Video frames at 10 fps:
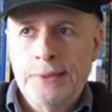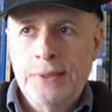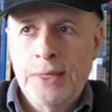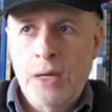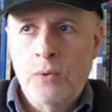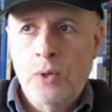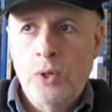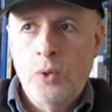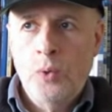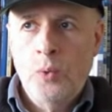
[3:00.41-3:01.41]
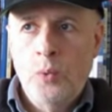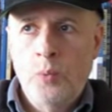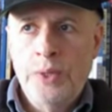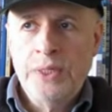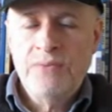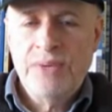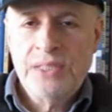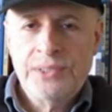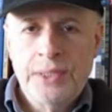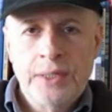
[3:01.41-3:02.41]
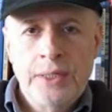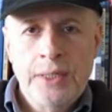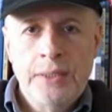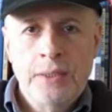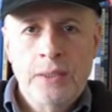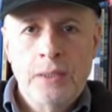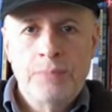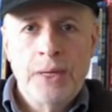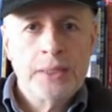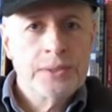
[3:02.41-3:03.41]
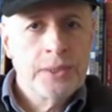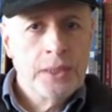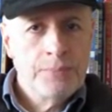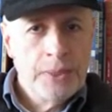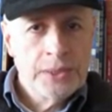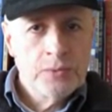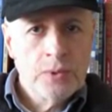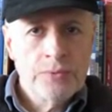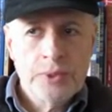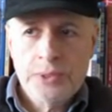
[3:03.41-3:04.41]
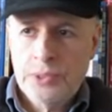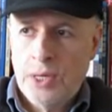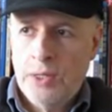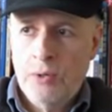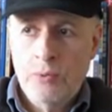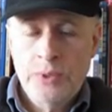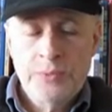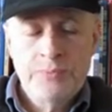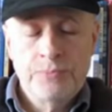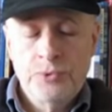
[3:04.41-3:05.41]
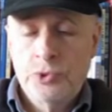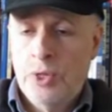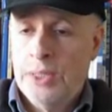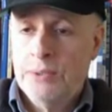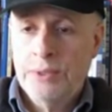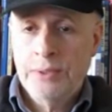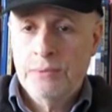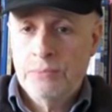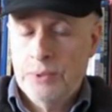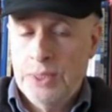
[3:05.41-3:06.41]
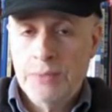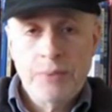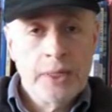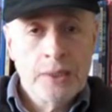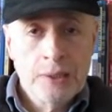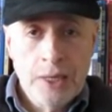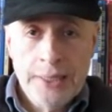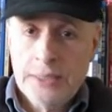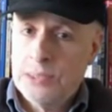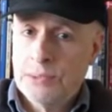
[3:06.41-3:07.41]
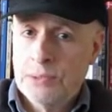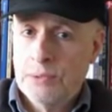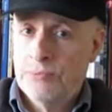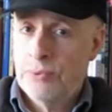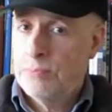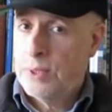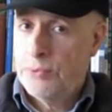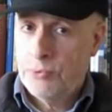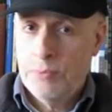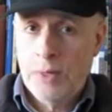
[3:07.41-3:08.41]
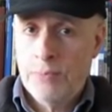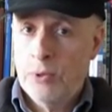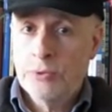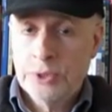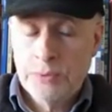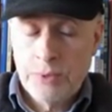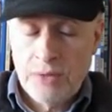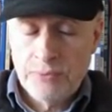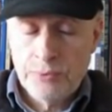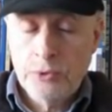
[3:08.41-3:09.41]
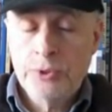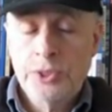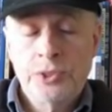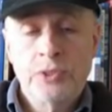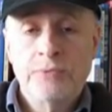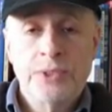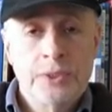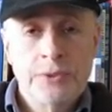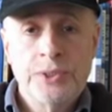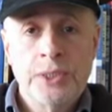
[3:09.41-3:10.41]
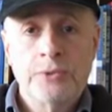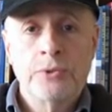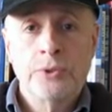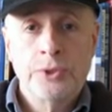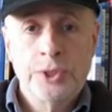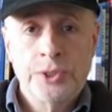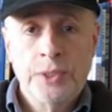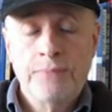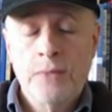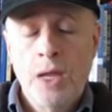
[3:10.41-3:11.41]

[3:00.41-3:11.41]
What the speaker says: now, when investing in Pakistani Peshawar rugs, I always try to get my clients through my brokerage. I have a brokerage service here in central New Jersey.